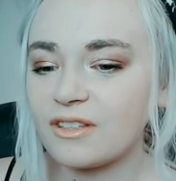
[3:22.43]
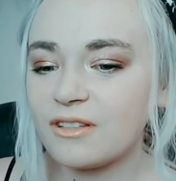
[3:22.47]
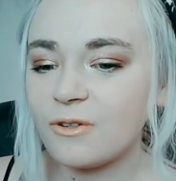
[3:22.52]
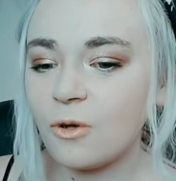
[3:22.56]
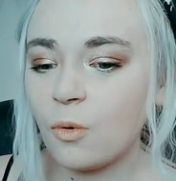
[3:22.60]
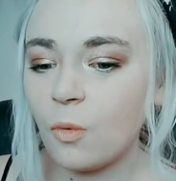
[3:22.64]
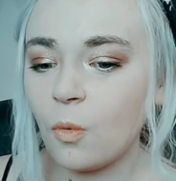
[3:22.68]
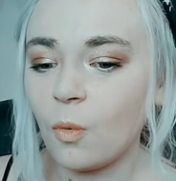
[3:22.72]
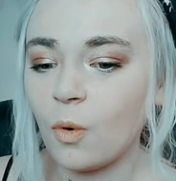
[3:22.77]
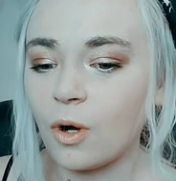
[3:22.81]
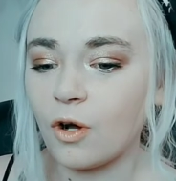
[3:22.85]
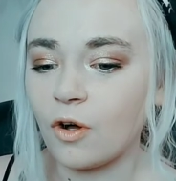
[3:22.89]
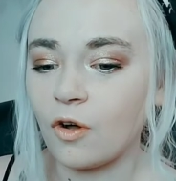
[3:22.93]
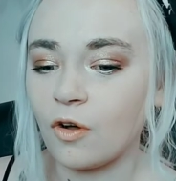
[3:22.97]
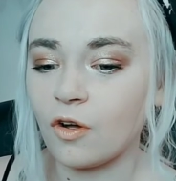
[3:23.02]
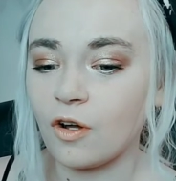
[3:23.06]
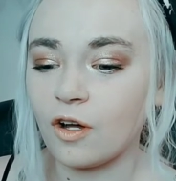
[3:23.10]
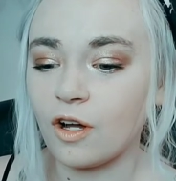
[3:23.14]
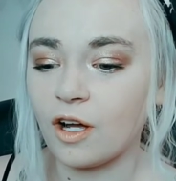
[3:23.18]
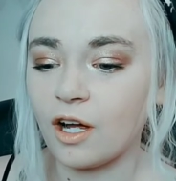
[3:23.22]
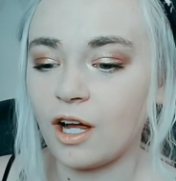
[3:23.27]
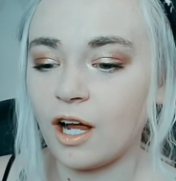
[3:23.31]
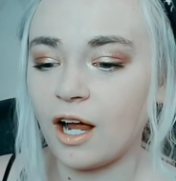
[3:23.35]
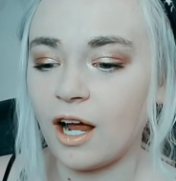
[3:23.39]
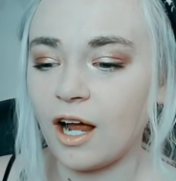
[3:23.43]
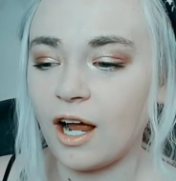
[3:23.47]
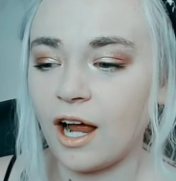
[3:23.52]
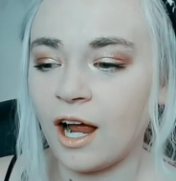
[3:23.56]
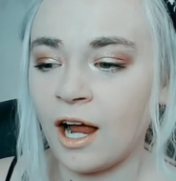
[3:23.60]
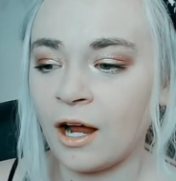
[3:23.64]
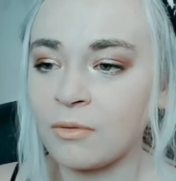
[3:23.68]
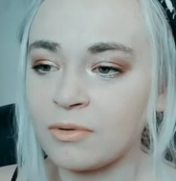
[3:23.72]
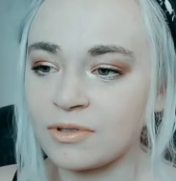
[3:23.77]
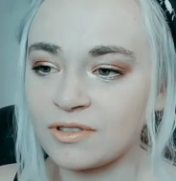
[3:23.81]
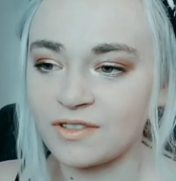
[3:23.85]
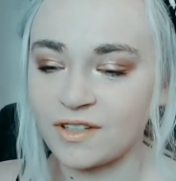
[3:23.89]
Well, I
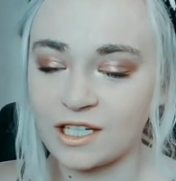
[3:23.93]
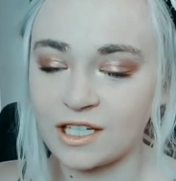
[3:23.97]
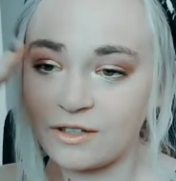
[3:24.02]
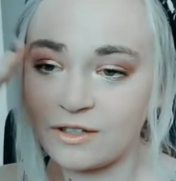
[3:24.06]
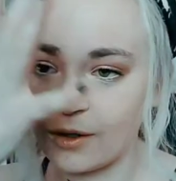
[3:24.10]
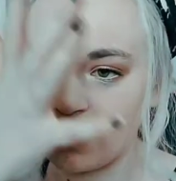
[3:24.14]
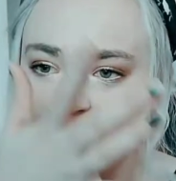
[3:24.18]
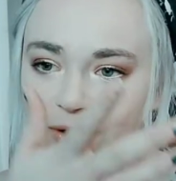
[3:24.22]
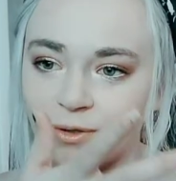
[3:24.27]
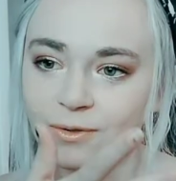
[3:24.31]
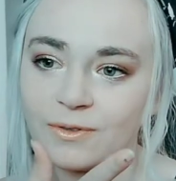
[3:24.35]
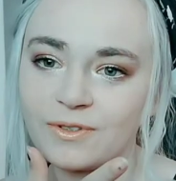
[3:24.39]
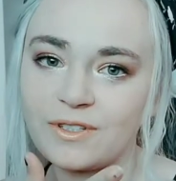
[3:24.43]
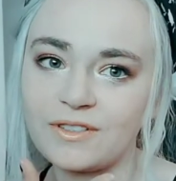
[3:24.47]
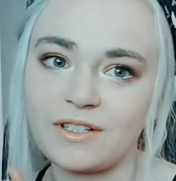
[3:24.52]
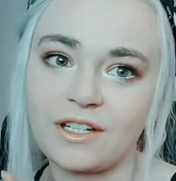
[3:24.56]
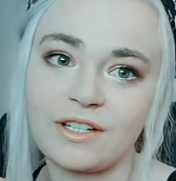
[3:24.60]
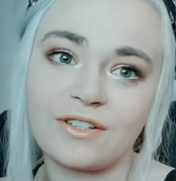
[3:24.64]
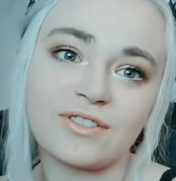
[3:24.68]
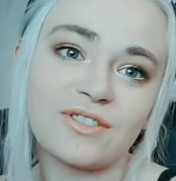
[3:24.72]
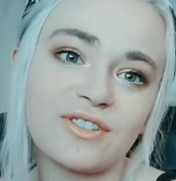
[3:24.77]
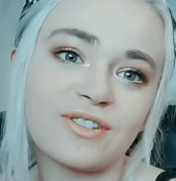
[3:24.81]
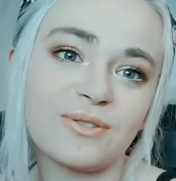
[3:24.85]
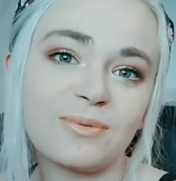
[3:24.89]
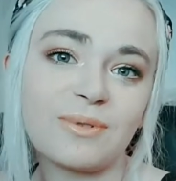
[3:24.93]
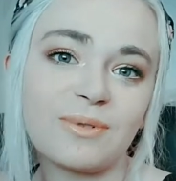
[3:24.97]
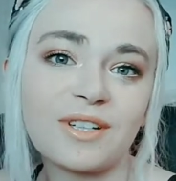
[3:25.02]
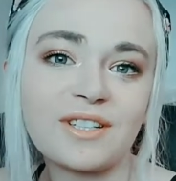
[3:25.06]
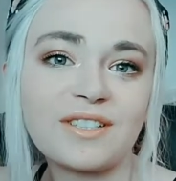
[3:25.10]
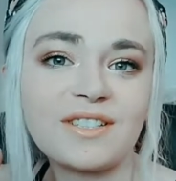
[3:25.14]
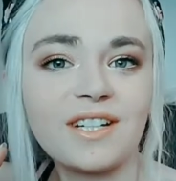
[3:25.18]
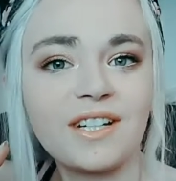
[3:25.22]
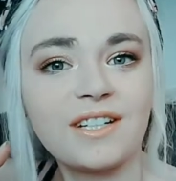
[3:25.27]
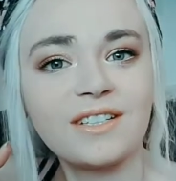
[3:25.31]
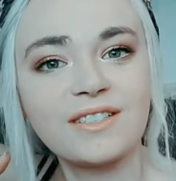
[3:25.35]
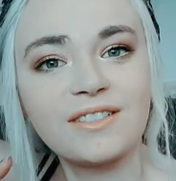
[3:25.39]
was like going through this like super
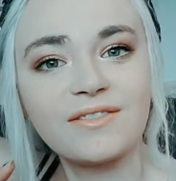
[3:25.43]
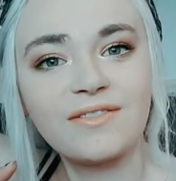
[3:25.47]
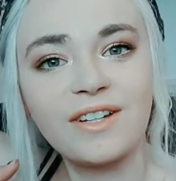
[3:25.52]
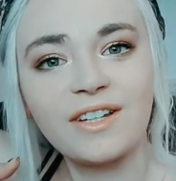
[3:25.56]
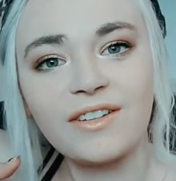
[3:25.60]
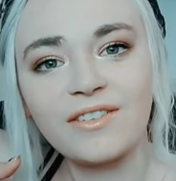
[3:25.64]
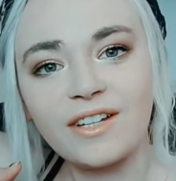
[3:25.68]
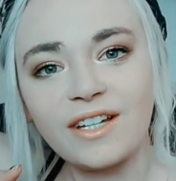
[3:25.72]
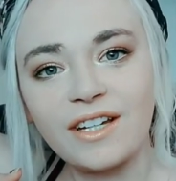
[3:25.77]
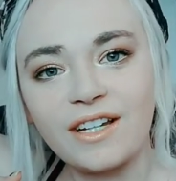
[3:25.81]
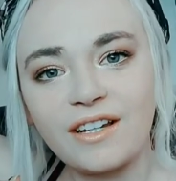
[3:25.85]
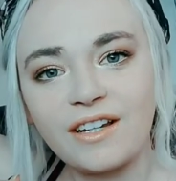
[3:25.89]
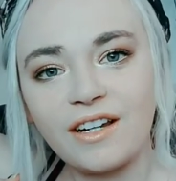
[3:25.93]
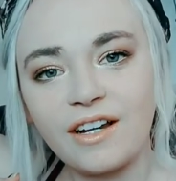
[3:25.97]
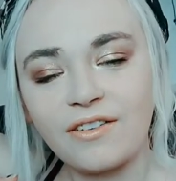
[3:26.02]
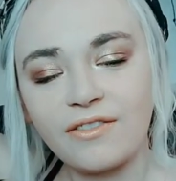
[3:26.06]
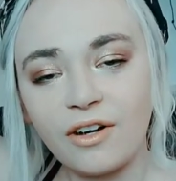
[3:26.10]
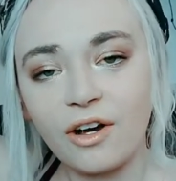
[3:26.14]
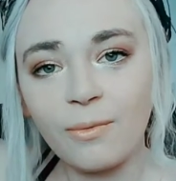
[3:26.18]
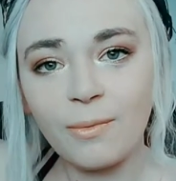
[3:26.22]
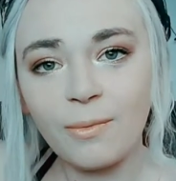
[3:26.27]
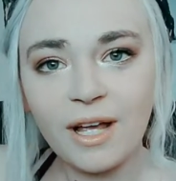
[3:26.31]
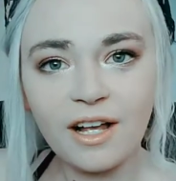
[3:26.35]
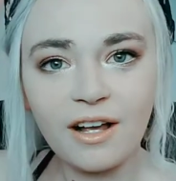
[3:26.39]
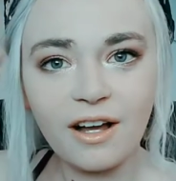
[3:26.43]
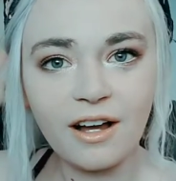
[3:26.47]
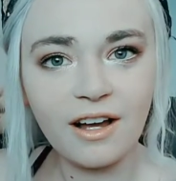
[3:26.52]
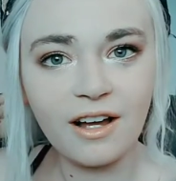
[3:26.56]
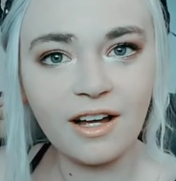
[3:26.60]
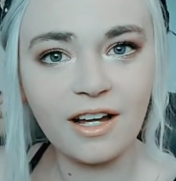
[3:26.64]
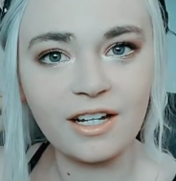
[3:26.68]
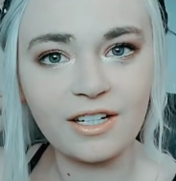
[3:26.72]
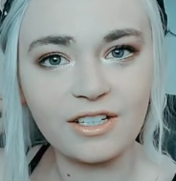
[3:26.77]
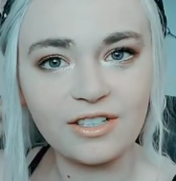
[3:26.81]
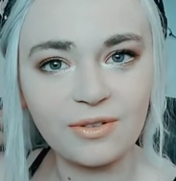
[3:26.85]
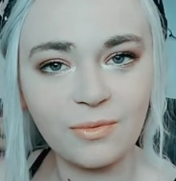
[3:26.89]
intense feeling of oh my
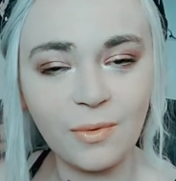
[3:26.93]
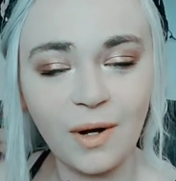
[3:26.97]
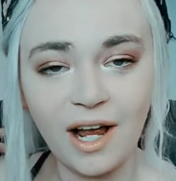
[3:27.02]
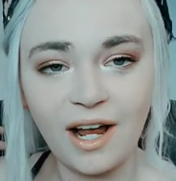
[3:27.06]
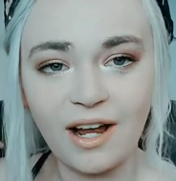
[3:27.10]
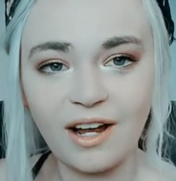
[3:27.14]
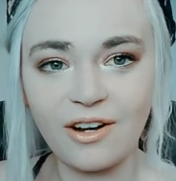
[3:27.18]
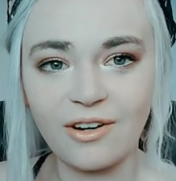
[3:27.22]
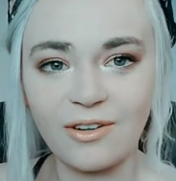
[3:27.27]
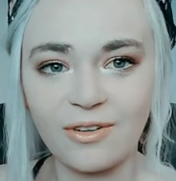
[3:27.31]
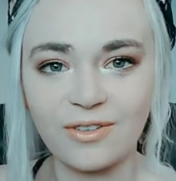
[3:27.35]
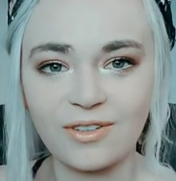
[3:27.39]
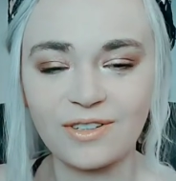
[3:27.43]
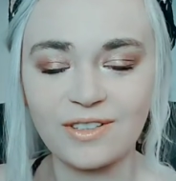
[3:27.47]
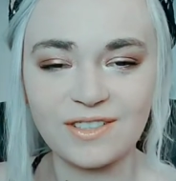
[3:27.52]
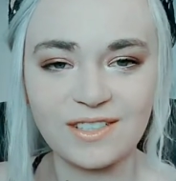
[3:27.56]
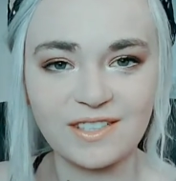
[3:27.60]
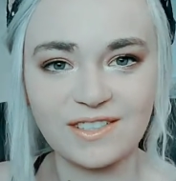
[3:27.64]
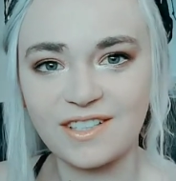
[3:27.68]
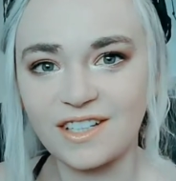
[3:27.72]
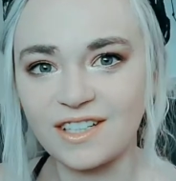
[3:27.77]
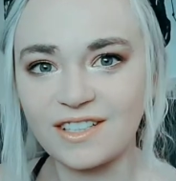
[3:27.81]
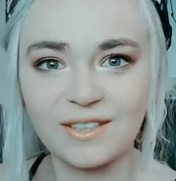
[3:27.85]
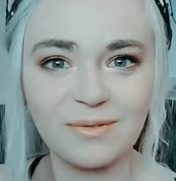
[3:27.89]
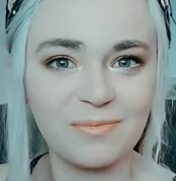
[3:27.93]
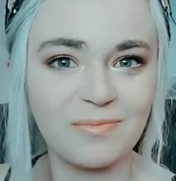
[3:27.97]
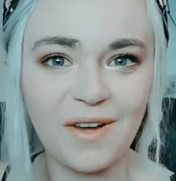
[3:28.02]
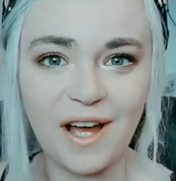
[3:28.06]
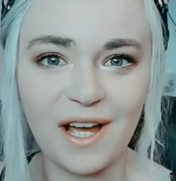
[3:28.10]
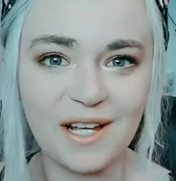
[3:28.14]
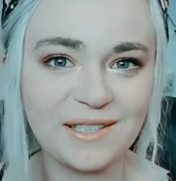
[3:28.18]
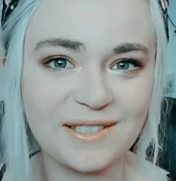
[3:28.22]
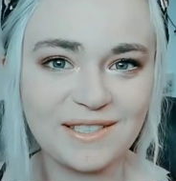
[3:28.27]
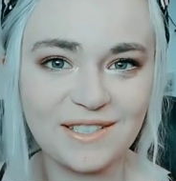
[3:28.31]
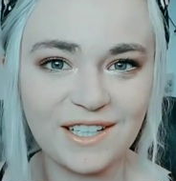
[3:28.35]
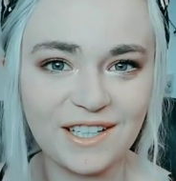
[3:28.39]
gosh wow this is like the
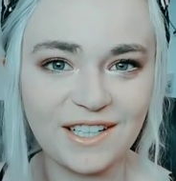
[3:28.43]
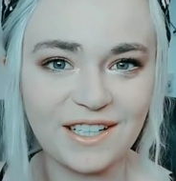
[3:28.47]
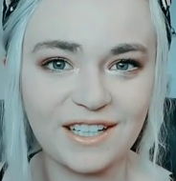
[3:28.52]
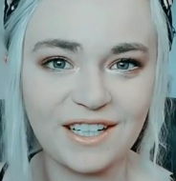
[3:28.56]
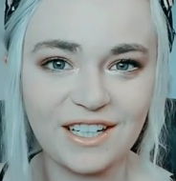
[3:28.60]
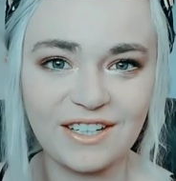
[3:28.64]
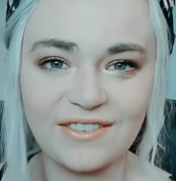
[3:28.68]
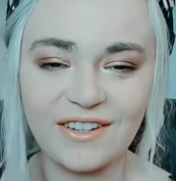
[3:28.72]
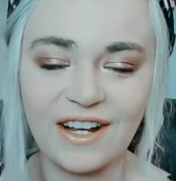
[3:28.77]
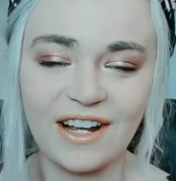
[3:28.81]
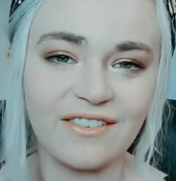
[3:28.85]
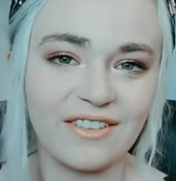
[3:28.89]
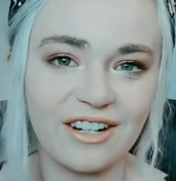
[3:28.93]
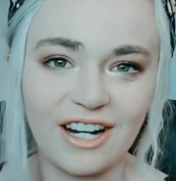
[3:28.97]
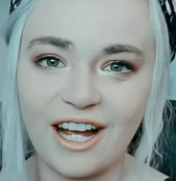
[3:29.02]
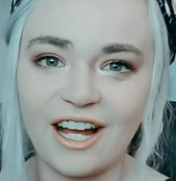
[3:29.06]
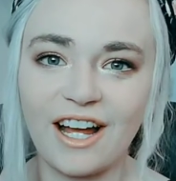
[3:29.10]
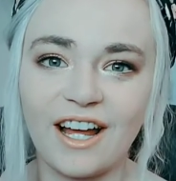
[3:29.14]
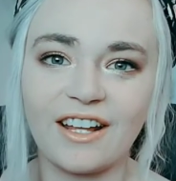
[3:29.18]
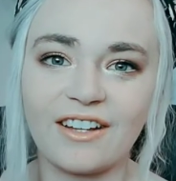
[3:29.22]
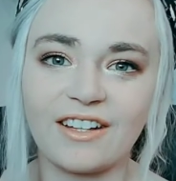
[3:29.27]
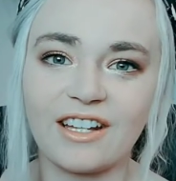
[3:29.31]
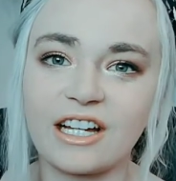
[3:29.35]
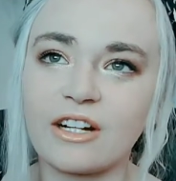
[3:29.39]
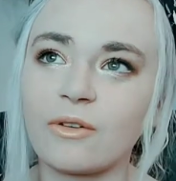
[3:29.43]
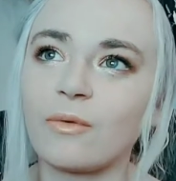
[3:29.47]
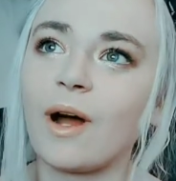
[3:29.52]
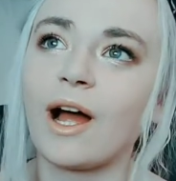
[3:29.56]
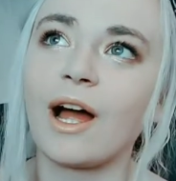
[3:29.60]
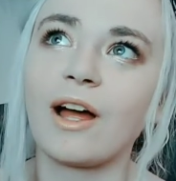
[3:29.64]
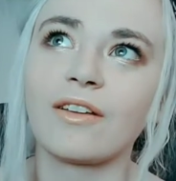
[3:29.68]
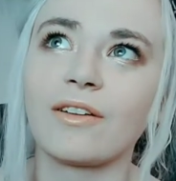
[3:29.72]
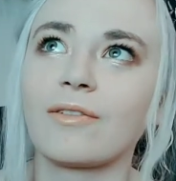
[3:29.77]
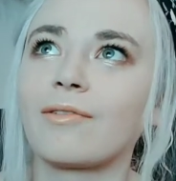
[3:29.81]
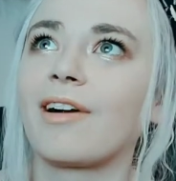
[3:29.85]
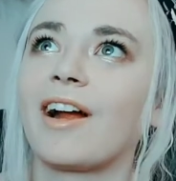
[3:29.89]
best chicken I've ever had like
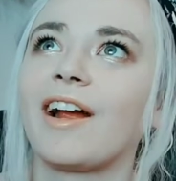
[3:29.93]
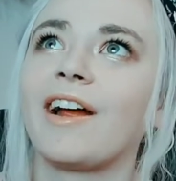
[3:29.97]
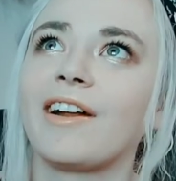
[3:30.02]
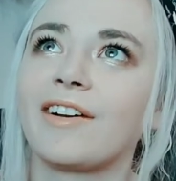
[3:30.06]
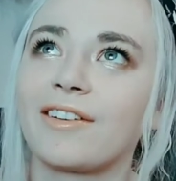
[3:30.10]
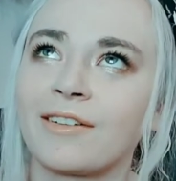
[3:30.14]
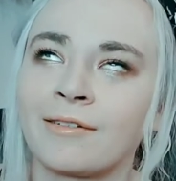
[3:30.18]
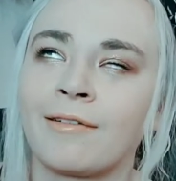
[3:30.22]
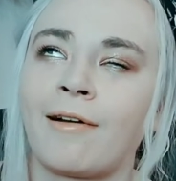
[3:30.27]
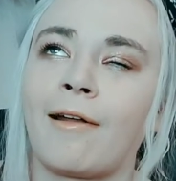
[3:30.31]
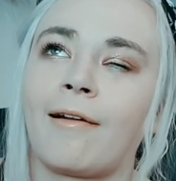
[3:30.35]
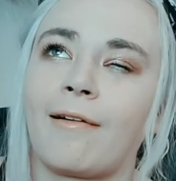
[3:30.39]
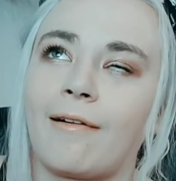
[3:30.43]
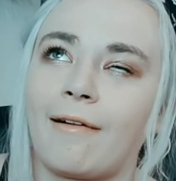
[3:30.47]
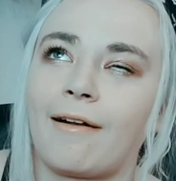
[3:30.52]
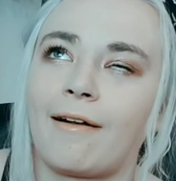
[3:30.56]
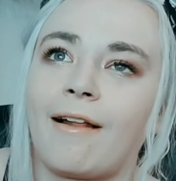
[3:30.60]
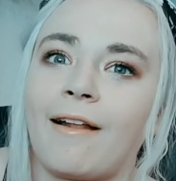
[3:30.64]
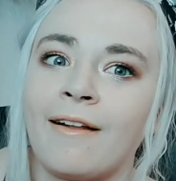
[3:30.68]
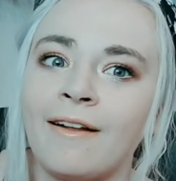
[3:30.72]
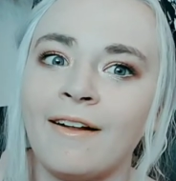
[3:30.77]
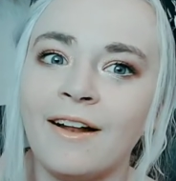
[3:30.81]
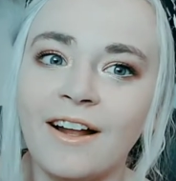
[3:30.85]
wow a ranch blah,